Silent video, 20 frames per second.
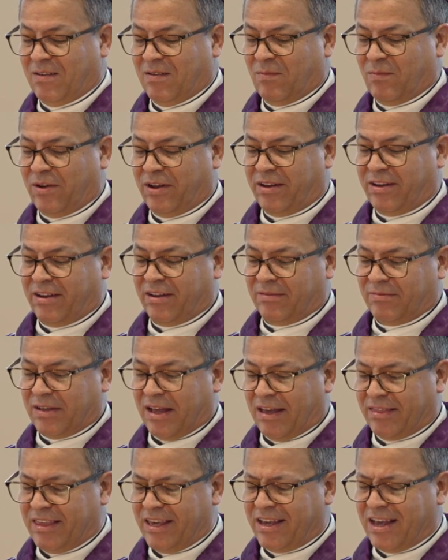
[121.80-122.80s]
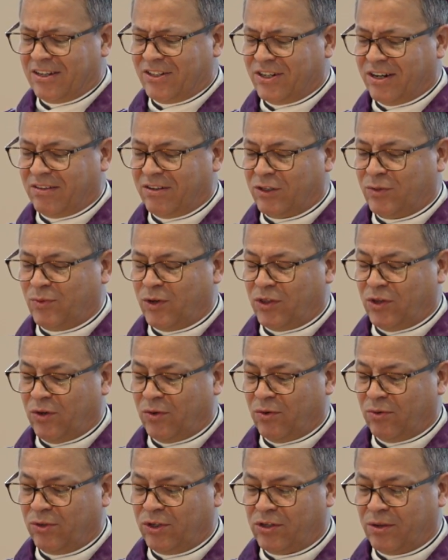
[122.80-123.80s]
But I think I shared this with
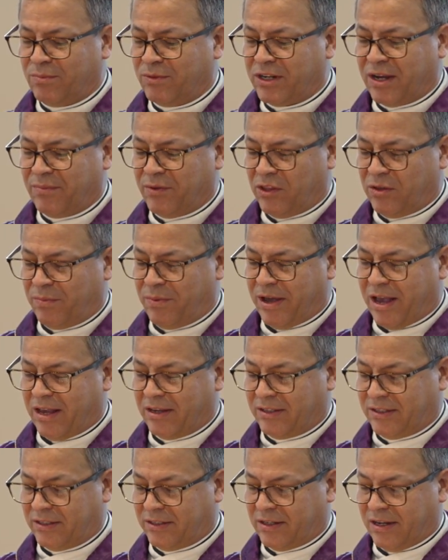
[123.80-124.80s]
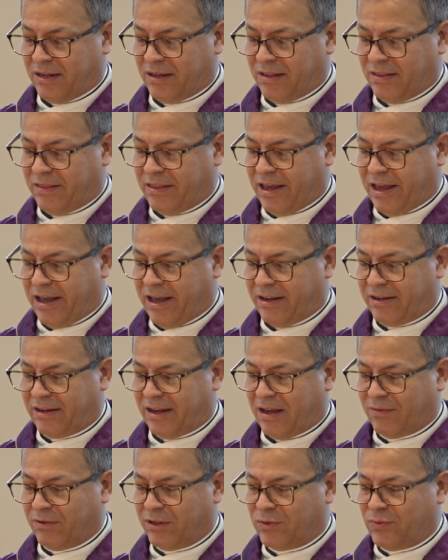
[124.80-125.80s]
you sometime in the past, that
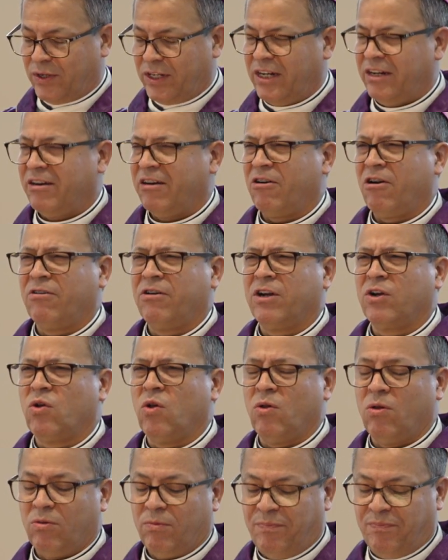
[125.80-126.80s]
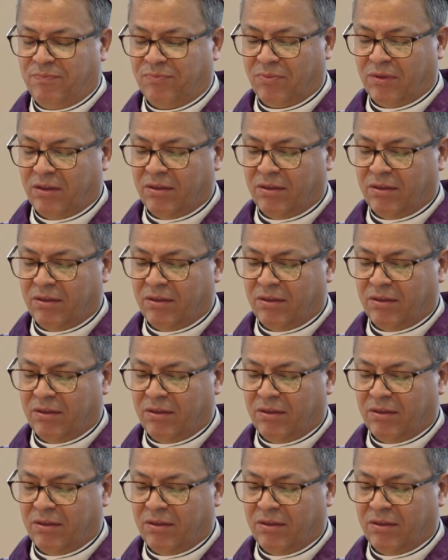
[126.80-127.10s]
I was reading an article.